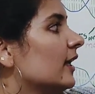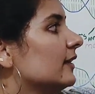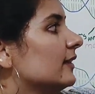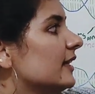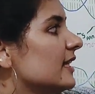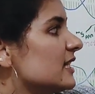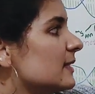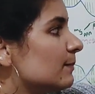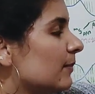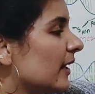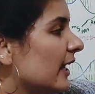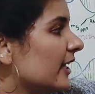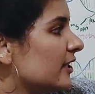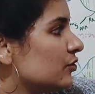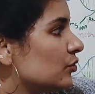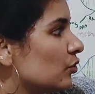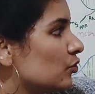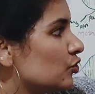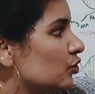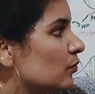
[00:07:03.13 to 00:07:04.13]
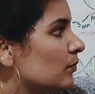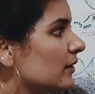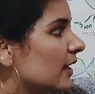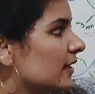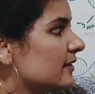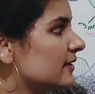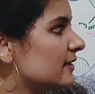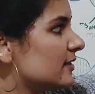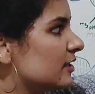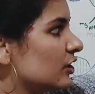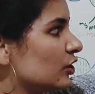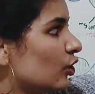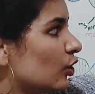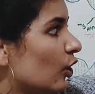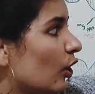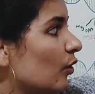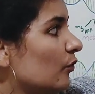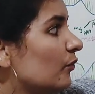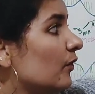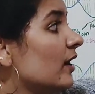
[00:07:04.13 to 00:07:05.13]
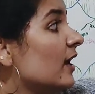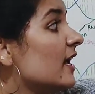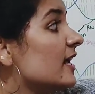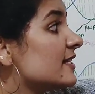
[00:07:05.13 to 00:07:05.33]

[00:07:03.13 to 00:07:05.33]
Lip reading: This spliceosome consisting of